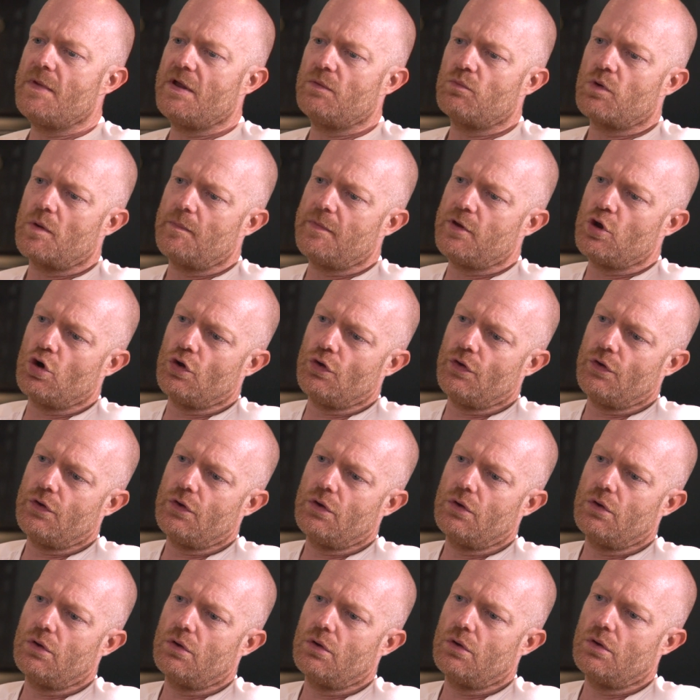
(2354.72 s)
mean what beyond?
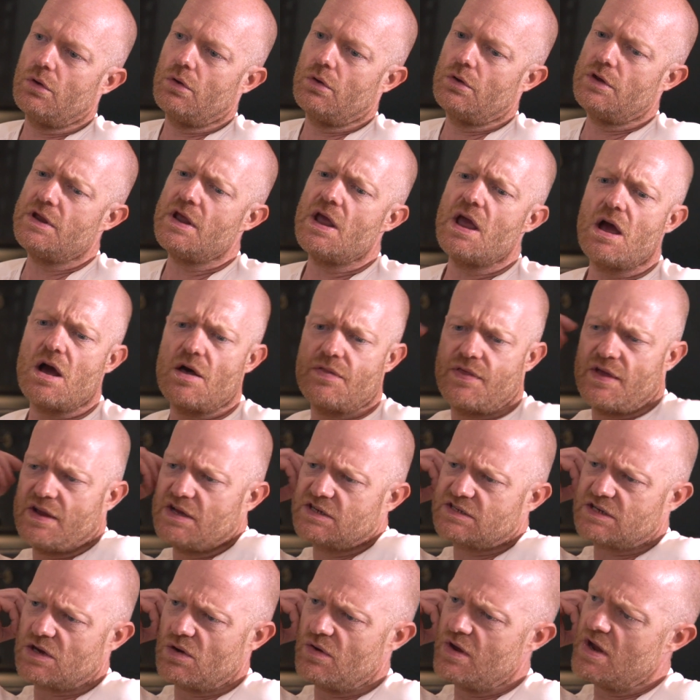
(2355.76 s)
Yeah, yeah, I
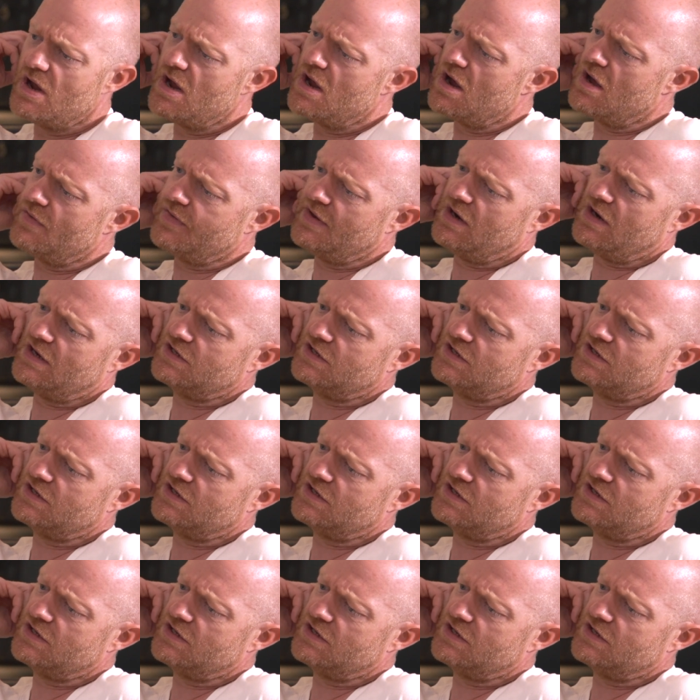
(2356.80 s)
think so. Yeah, I think